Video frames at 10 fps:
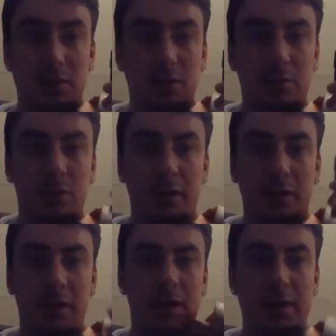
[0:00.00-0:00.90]
so you can plug it
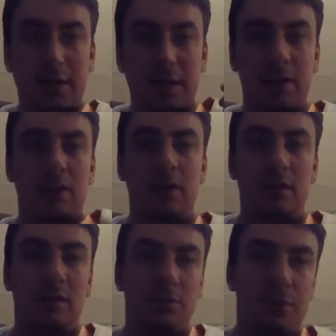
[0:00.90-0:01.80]
into any
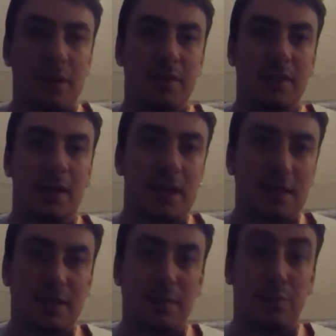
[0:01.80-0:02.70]
basic
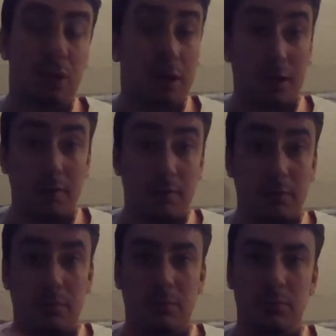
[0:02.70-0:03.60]
AC plug-in.
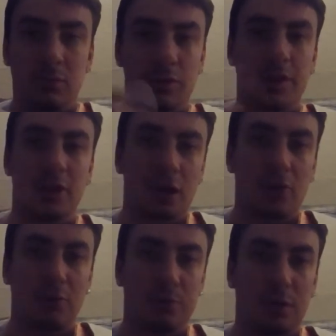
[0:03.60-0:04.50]
So that's your
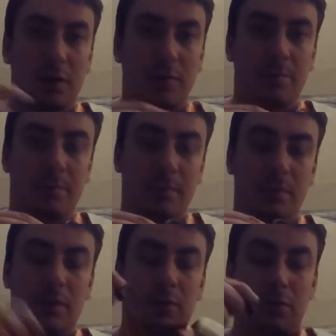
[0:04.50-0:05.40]
house plug-in,
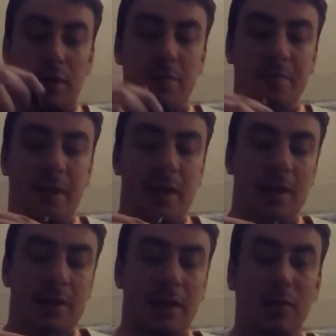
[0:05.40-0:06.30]
right?
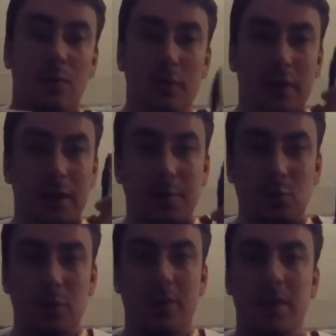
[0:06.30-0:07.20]
The other one it comes
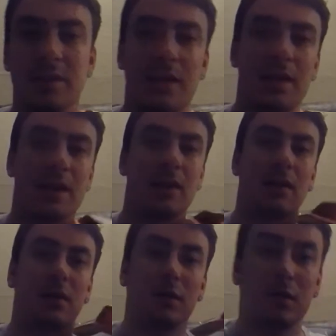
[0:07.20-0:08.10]
with is a
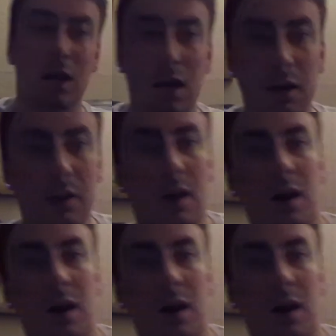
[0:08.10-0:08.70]
car